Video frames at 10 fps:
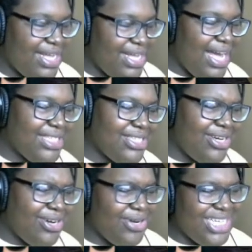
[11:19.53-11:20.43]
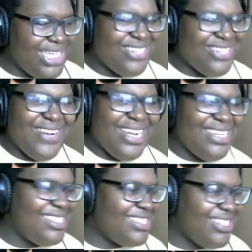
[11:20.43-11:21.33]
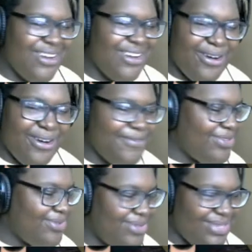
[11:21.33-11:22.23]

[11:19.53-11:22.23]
I'm cold in the grave. That's a cold view.